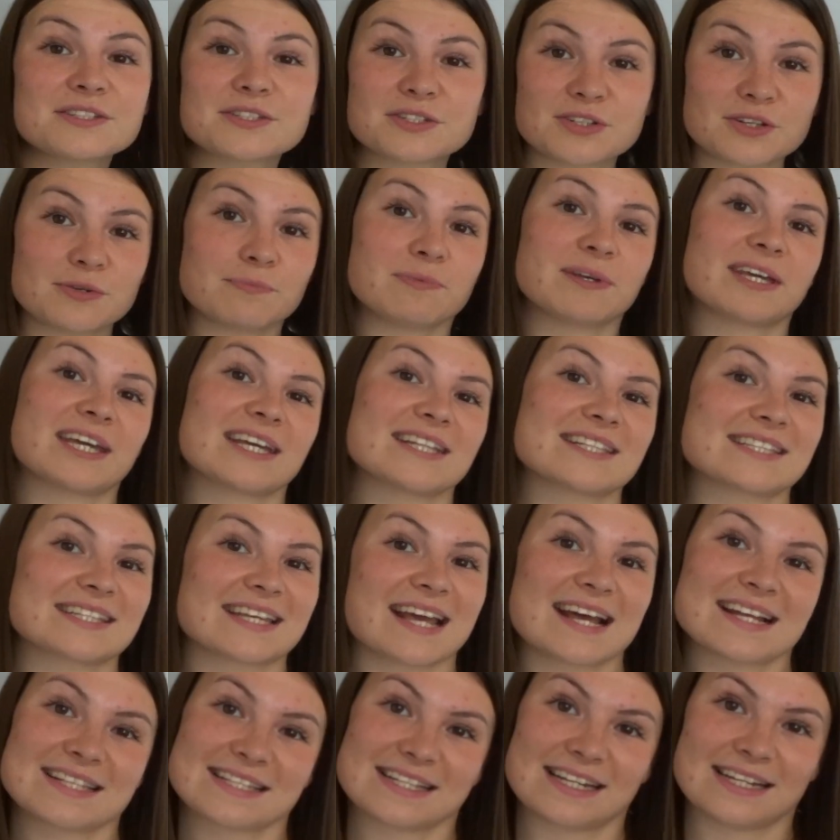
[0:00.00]
do begin to
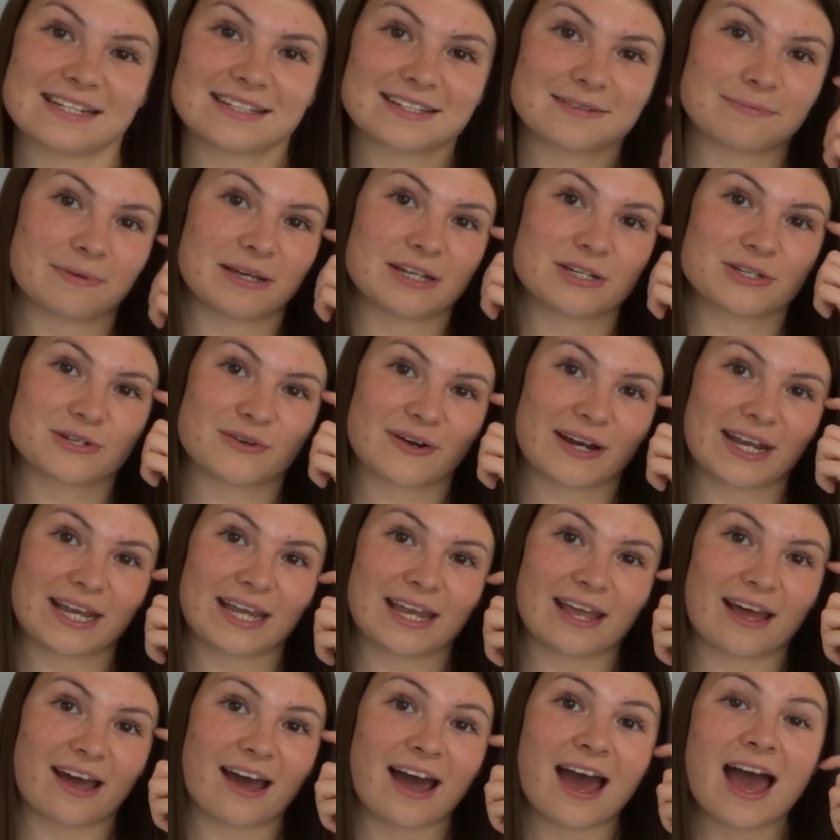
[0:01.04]
get a little bit
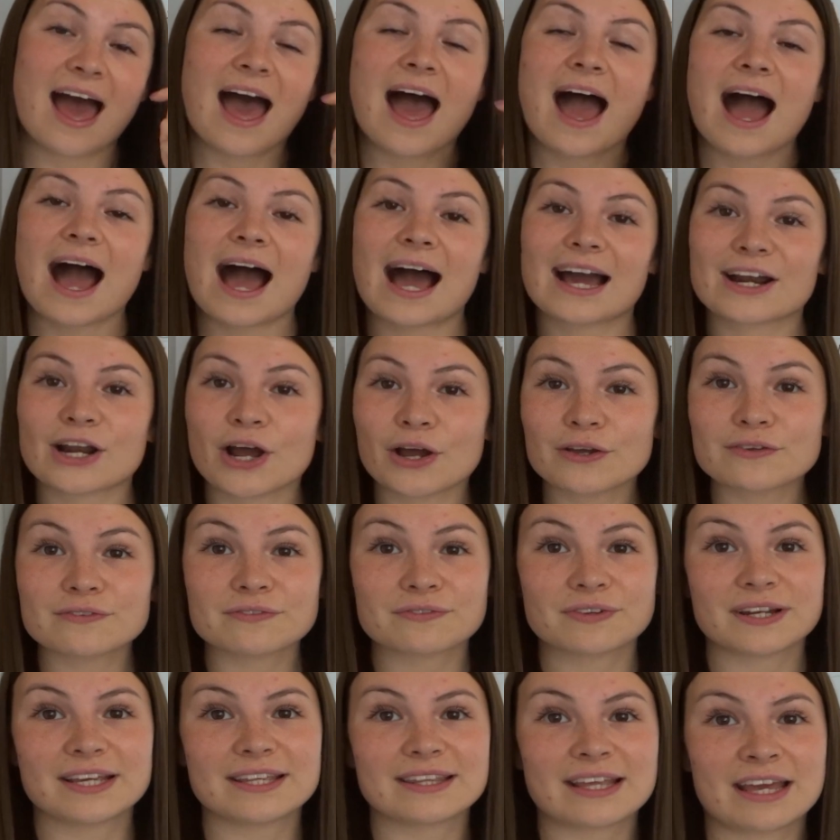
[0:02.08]
trickier, and
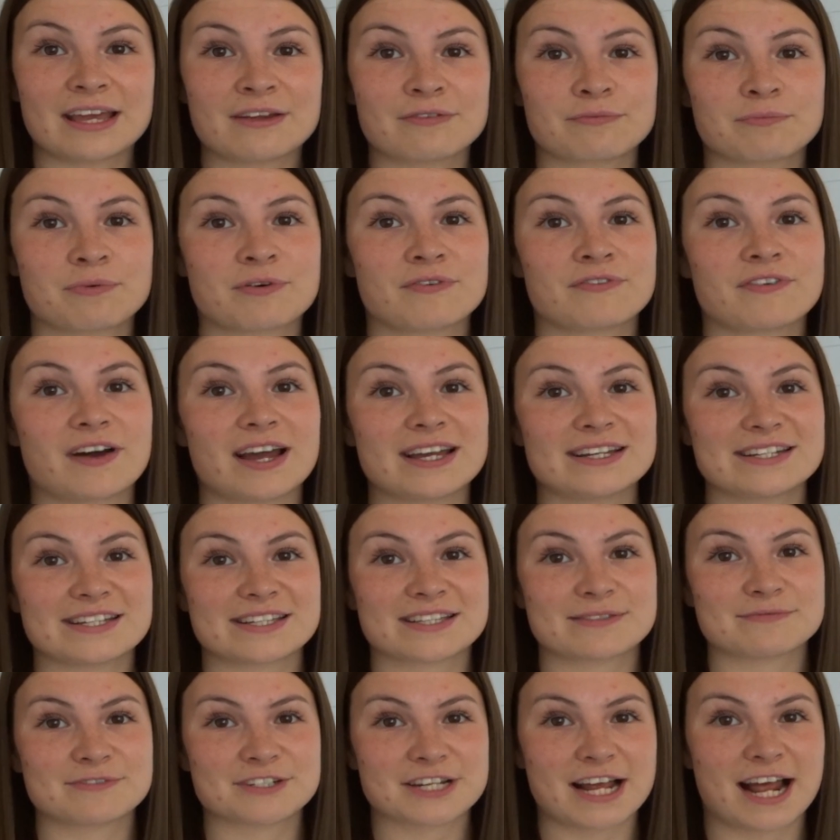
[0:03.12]
hopefully they've provided
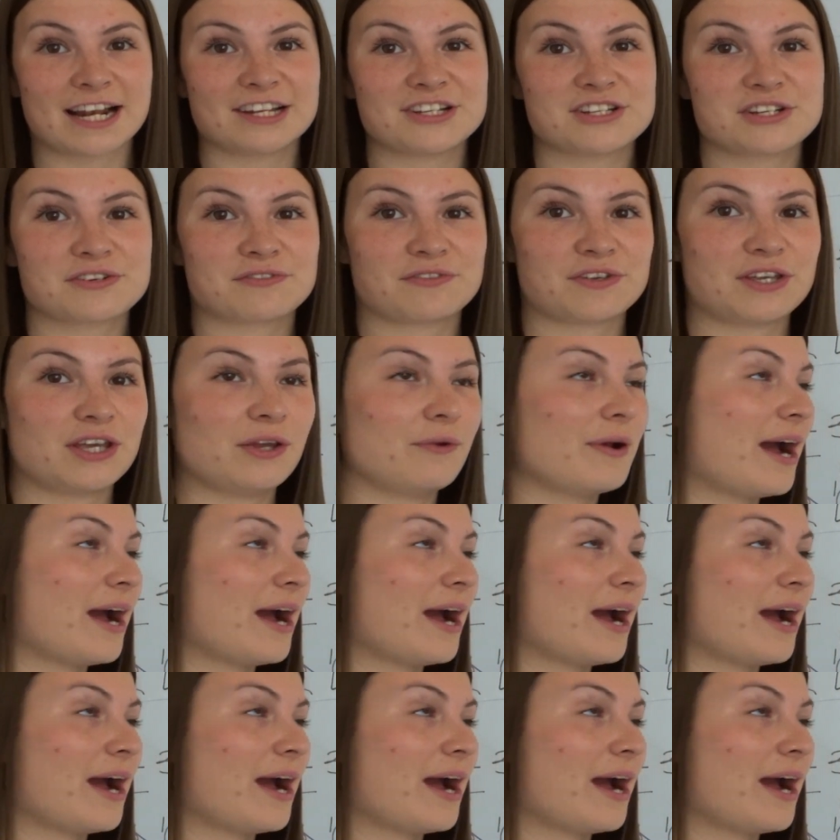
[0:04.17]
some challenge for you